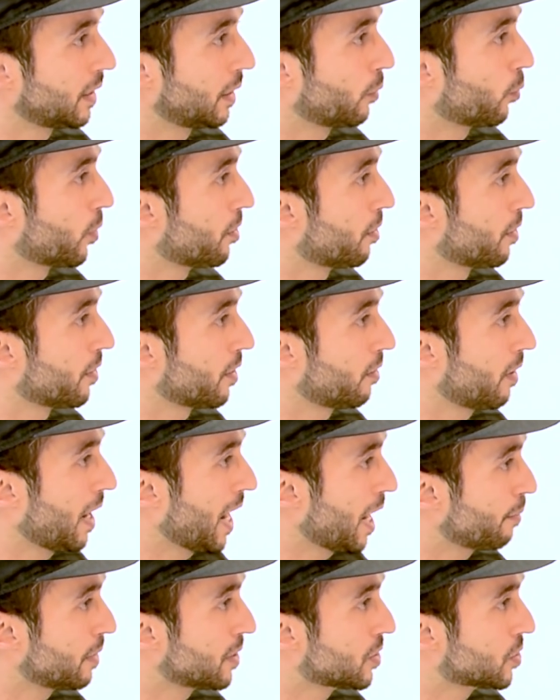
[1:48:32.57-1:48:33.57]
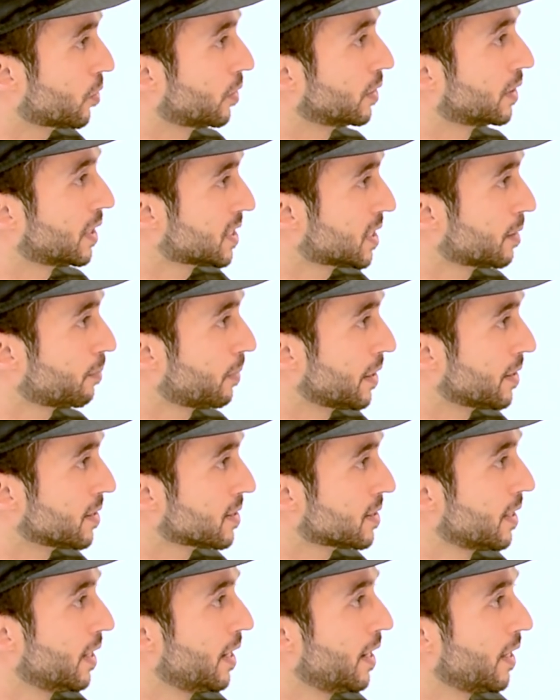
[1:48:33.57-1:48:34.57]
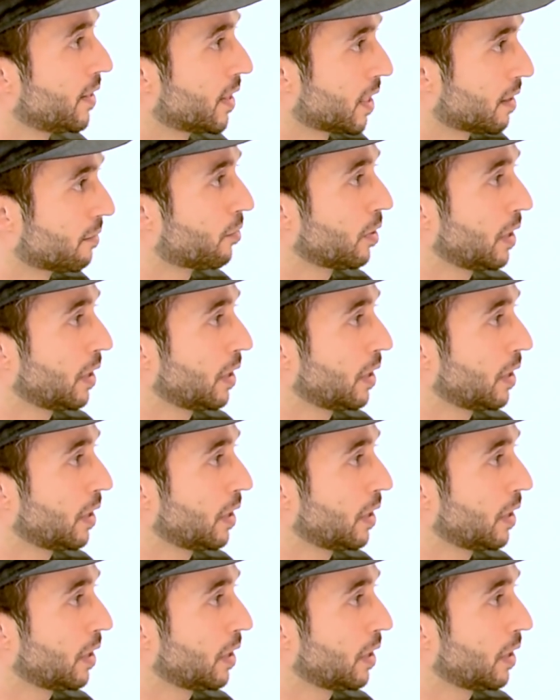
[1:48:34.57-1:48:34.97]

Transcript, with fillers: whether they're habits or disciplines, that have